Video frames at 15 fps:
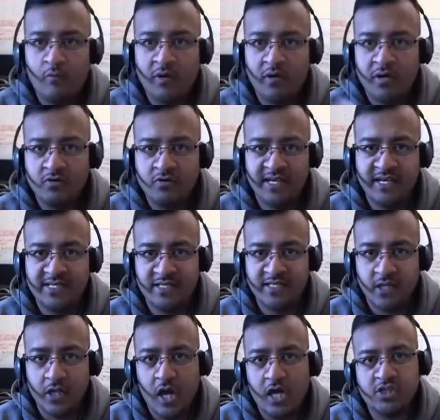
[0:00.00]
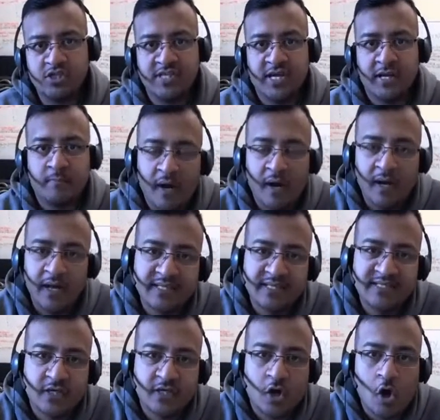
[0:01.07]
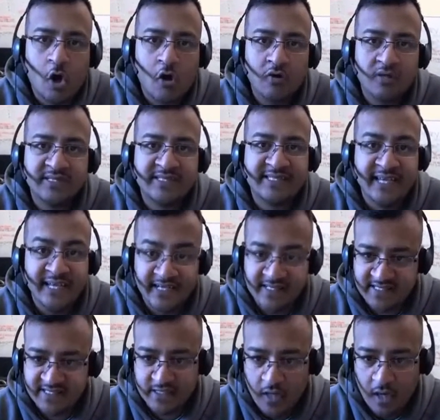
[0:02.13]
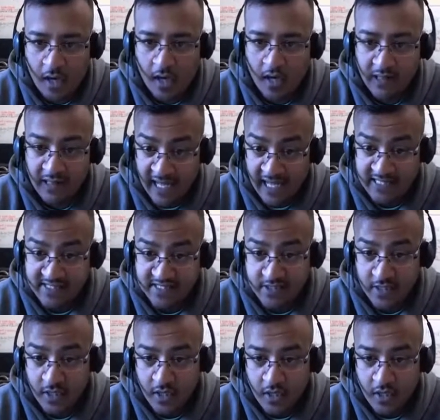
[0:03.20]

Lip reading: we're using is the Logitech, but it's the Carl Zeiss lens.